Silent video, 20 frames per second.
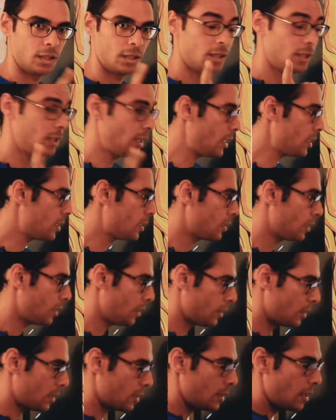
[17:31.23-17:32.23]
Yes,
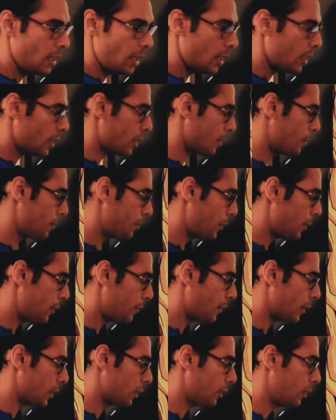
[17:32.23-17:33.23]
it's there.
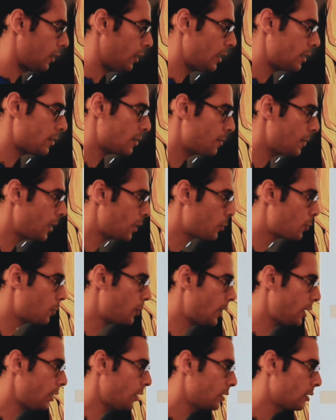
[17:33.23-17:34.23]
Perfect. Let's make
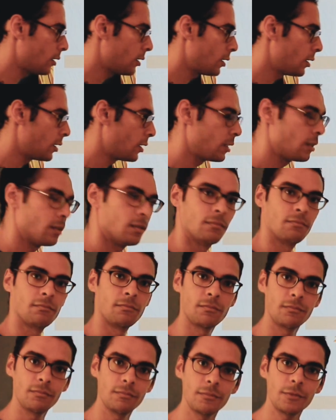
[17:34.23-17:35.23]
sure.
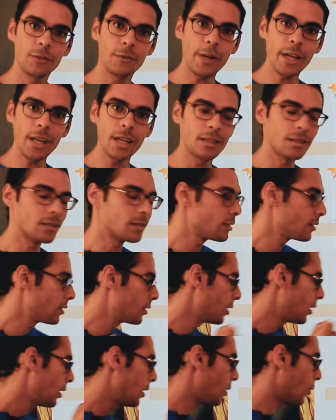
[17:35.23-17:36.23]
Great.
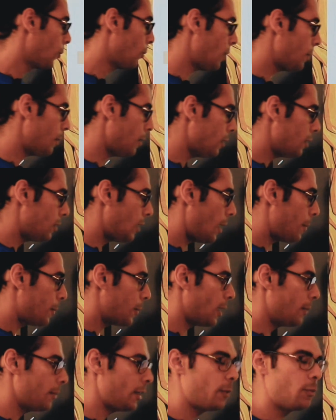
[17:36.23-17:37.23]
What about the
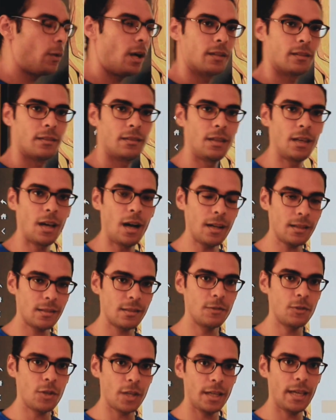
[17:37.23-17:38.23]
upcoming one? The
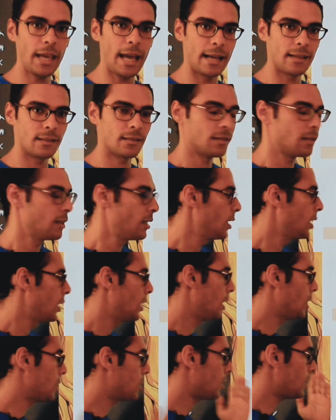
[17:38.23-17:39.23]
oxygen gas.
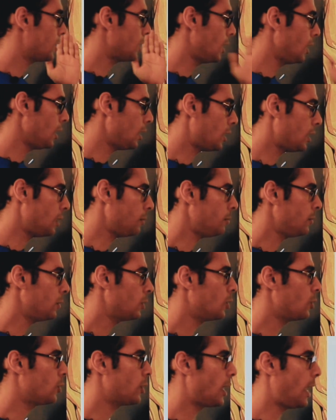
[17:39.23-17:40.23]
Is it income
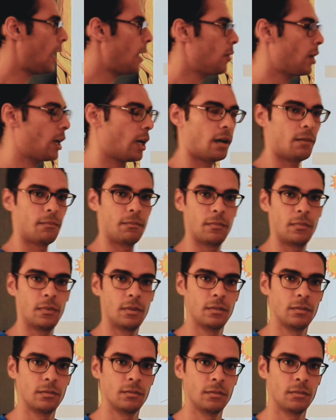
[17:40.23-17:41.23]
or outcome?
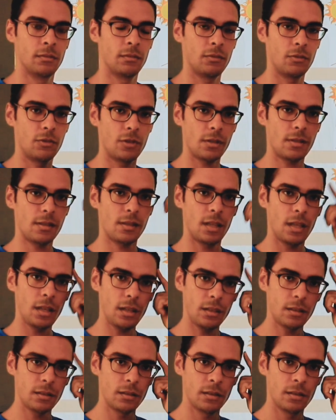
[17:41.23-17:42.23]
Just
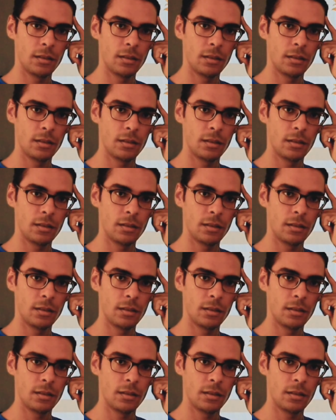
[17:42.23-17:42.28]
think.